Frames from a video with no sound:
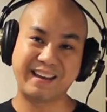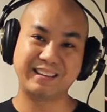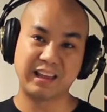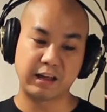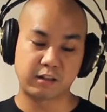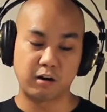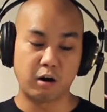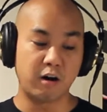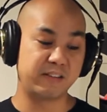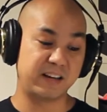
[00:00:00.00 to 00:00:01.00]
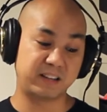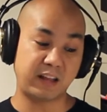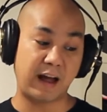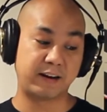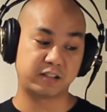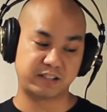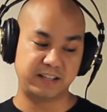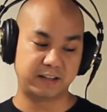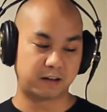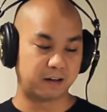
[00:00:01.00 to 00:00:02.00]
a leather on the entire
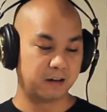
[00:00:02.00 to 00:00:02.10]
sneaker.